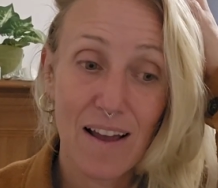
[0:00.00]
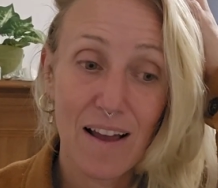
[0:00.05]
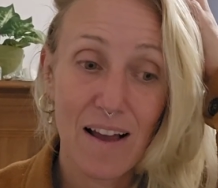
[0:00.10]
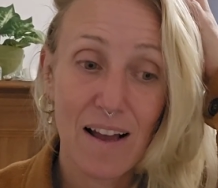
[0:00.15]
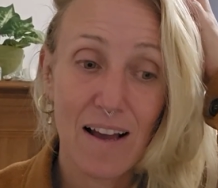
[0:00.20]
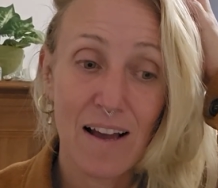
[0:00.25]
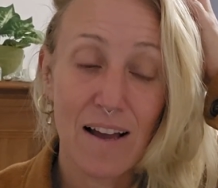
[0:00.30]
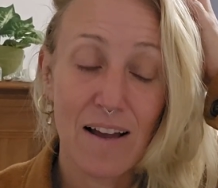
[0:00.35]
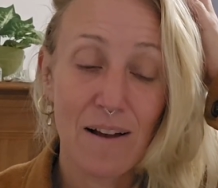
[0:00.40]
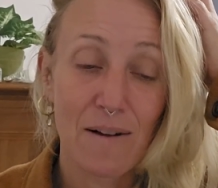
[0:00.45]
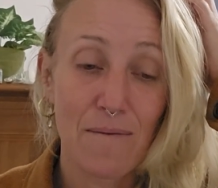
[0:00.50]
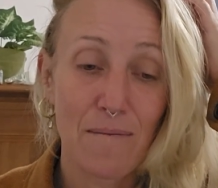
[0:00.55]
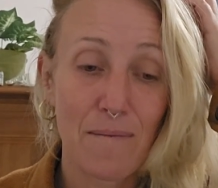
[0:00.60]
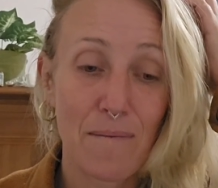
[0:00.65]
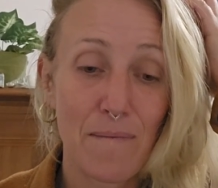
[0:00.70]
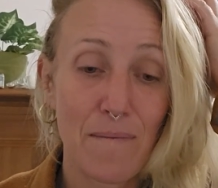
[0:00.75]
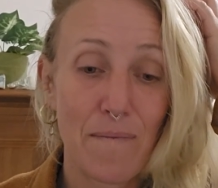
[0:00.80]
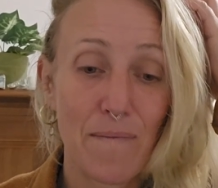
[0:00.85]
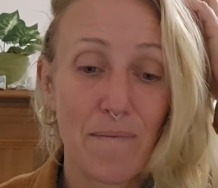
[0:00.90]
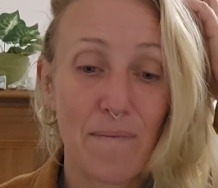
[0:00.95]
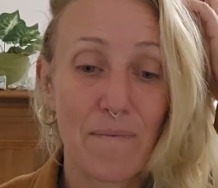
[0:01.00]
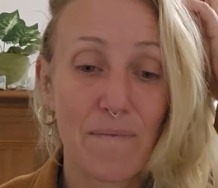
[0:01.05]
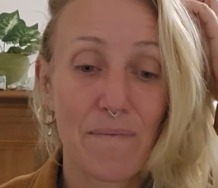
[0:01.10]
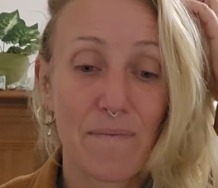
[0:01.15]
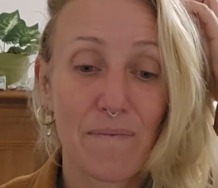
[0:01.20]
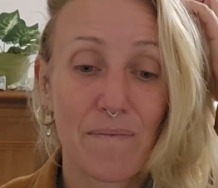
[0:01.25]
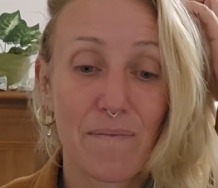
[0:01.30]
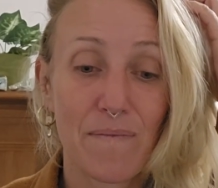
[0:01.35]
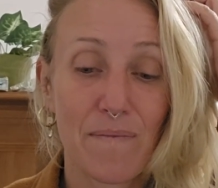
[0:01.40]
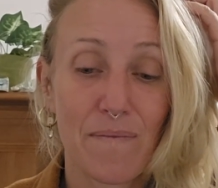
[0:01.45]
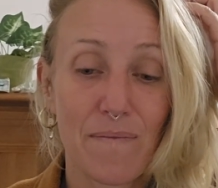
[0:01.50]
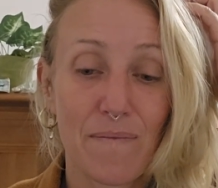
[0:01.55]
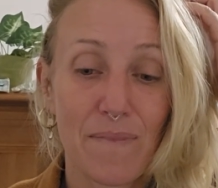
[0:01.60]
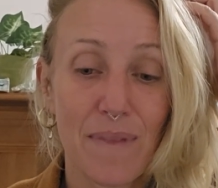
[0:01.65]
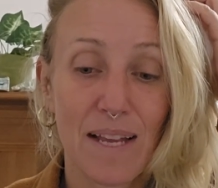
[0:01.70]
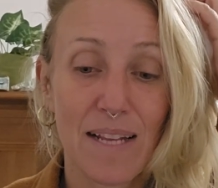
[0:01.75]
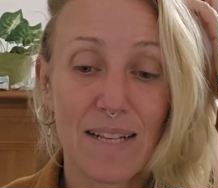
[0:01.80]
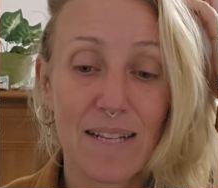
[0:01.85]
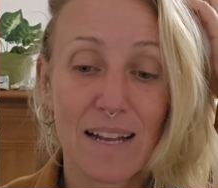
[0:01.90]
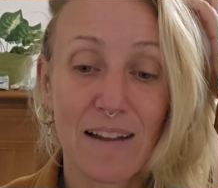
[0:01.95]

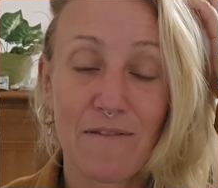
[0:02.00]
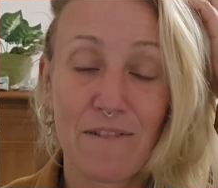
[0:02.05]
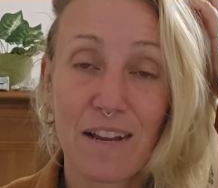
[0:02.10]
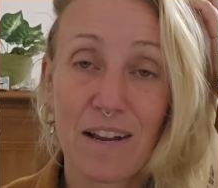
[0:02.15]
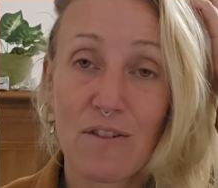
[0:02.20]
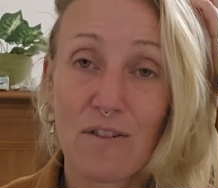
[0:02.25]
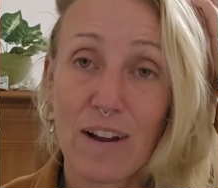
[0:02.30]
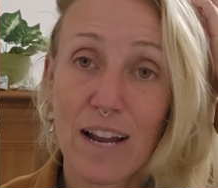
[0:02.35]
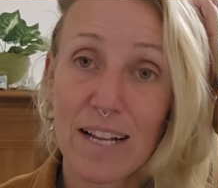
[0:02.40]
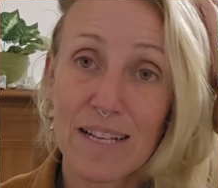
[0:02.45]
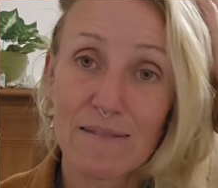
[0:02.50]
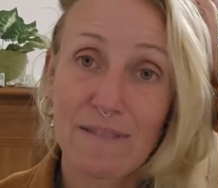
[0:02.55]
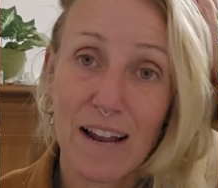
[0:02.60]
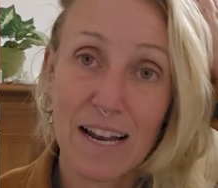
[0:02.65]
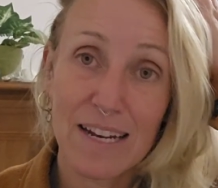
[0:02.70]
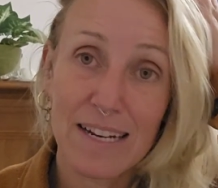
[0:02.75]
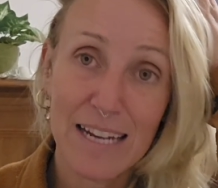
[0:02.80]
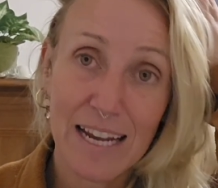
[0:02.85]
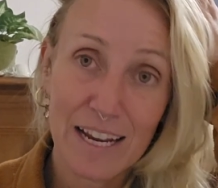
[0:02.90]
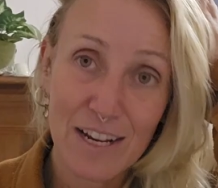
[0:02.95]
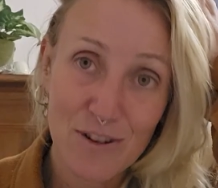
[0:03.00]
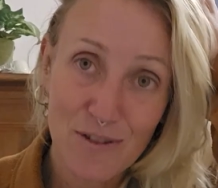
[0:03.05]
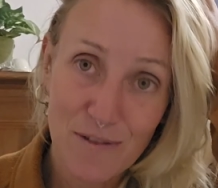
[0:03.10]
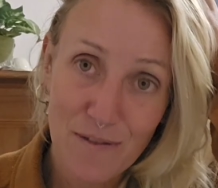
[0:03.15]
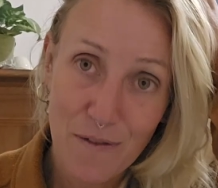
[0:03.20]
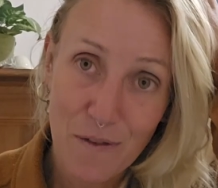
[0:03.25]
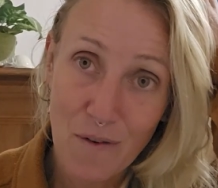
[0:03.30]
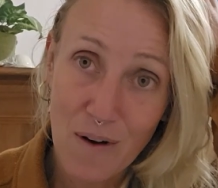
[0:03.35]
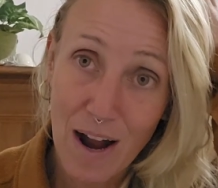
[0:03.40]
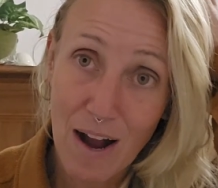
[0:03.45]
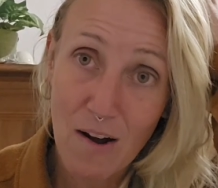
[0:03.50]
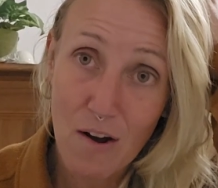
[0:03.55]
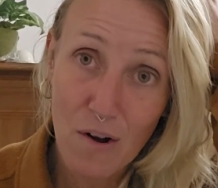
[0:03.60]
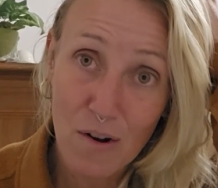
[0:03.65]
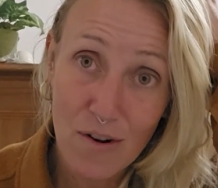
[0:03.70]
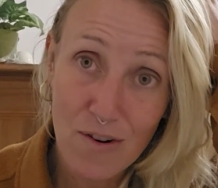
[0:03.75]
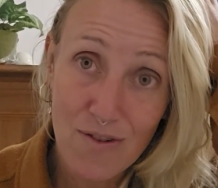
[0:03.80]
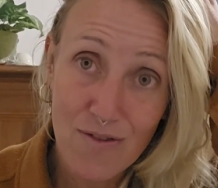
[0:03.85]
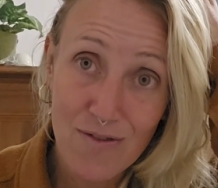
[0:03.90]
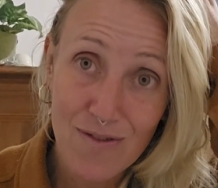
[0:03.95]
That safety creates validation for our
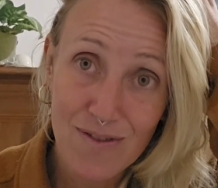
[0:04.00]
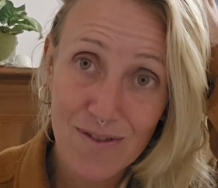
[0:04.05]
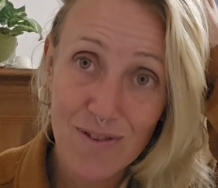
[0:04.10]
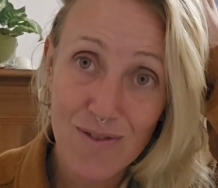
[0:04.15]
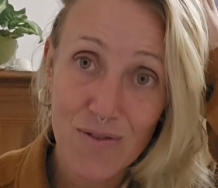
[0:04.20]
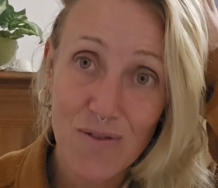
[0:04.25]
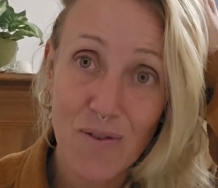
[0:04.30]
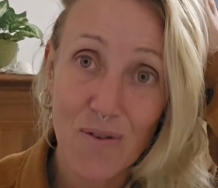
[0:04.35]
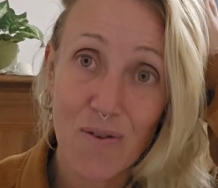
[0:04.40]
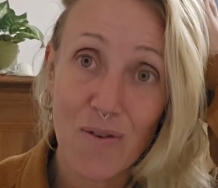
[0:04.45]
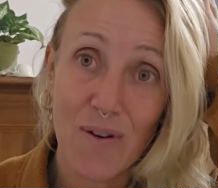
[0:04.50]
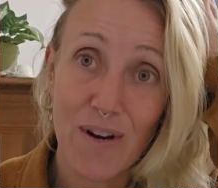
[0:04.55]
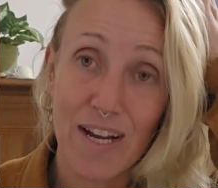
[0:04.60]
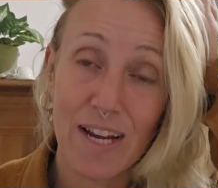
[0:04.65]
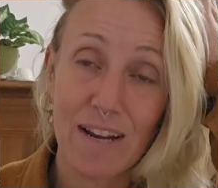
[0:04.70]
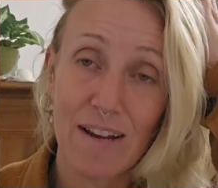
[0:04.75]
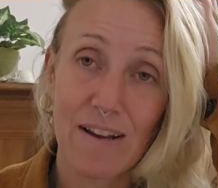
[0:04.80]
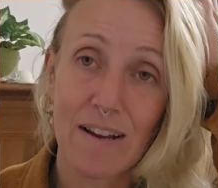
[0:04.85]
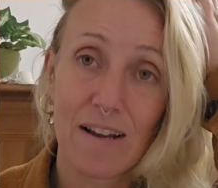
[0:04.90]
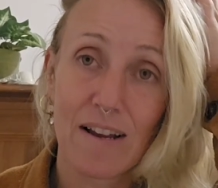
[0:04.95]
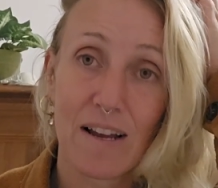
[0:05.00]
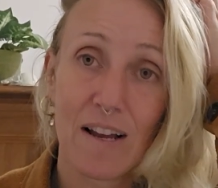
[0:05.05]
own story.